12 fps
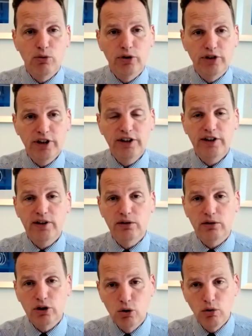in more
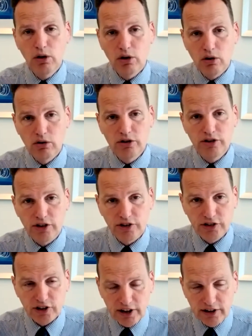detail, go along to
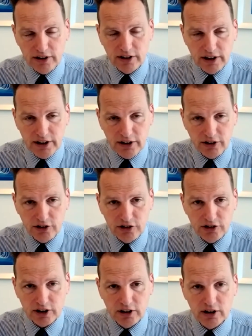
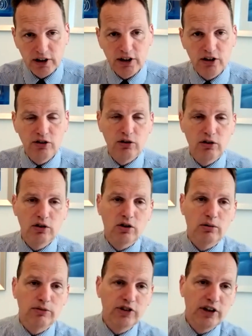
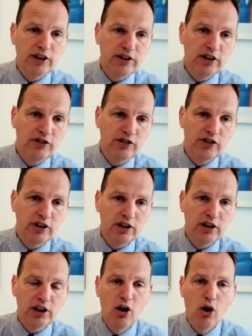cytokinesignaling.com. Cytokine
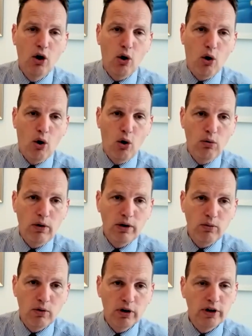signaling, all
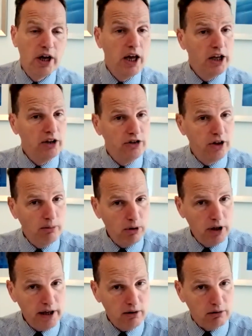one word,
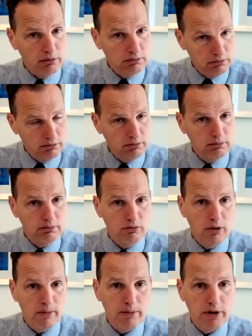double L.
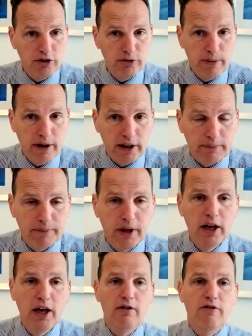Remember your spelling.
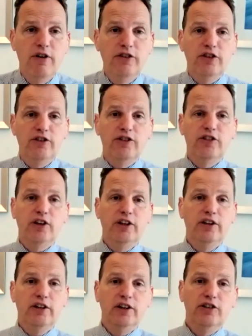Visit
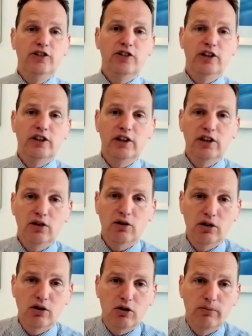
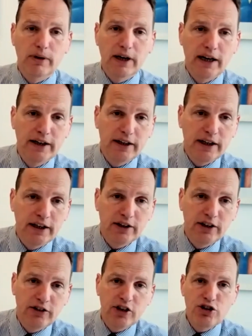cytokinesignaling.com and it
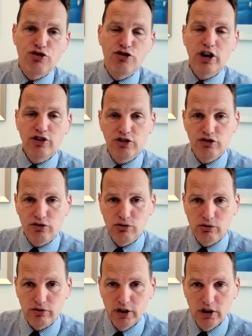is a treasure
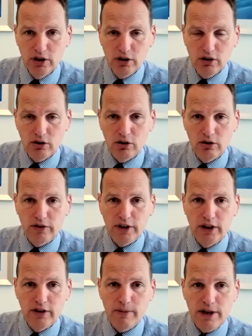trove of
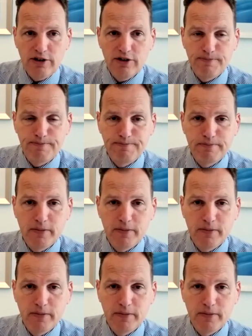information.